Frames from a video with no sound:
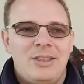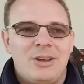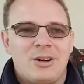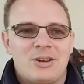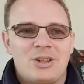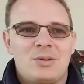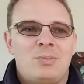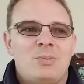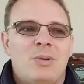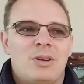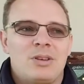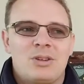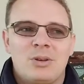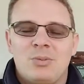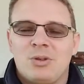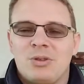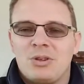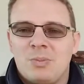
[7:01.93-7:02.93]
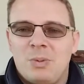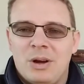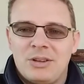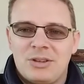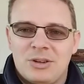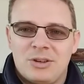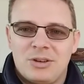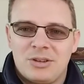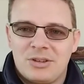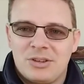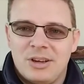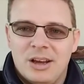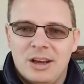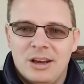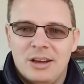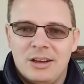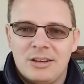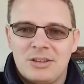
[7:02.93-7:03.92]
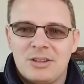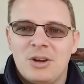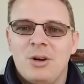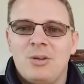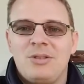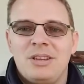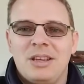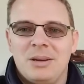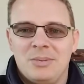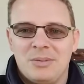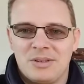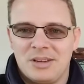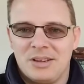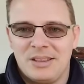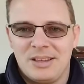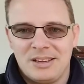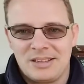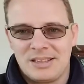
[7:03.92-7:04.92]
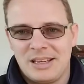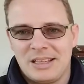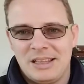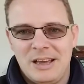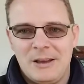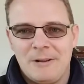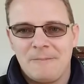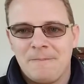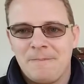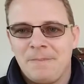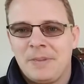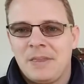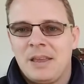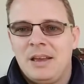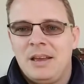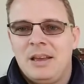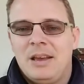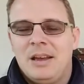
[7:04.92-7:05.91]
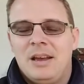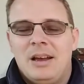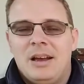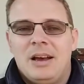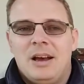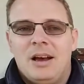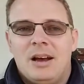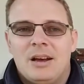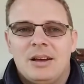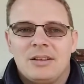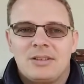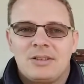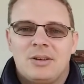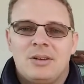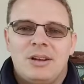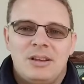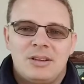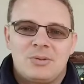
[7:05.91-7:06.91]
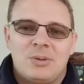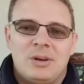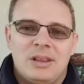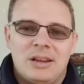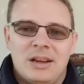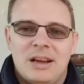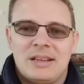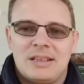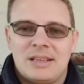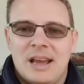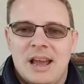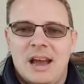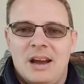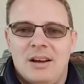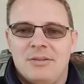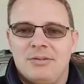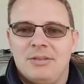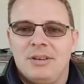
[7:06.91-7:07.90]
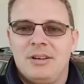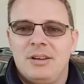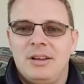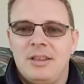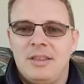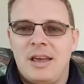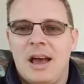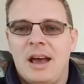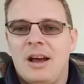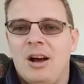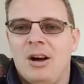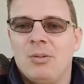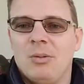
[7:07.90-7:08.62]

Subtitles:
there's Subaru sponsors snow teams and things like that. So it is really nice to have that